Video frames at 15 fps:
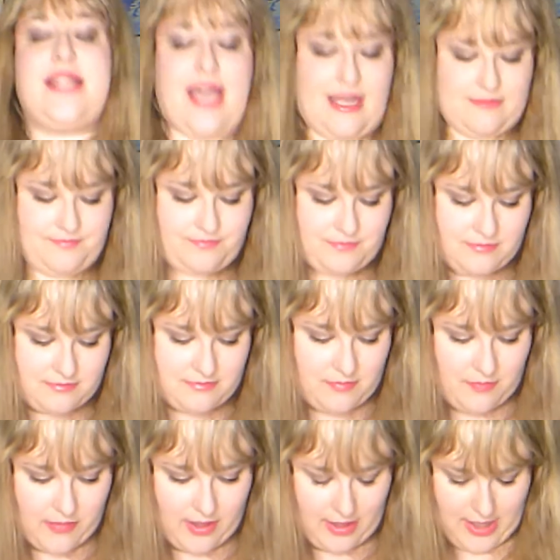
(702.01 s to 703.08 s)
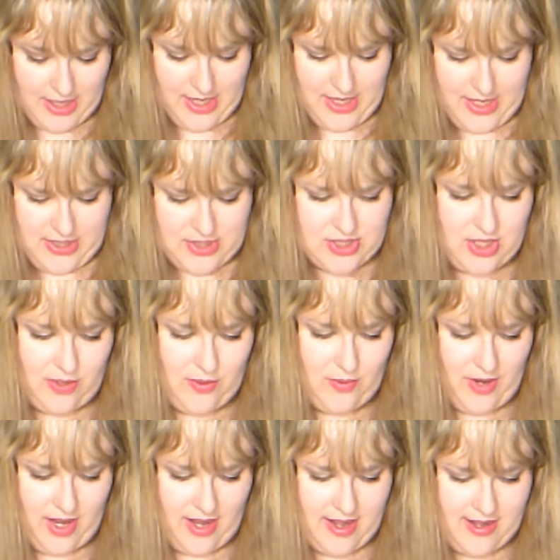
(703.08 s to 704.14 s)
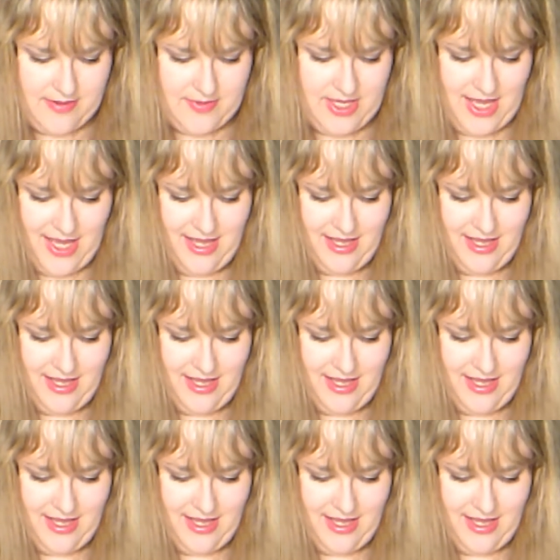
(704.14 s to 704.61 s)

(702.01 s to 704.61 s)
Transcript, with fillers: that. So, um,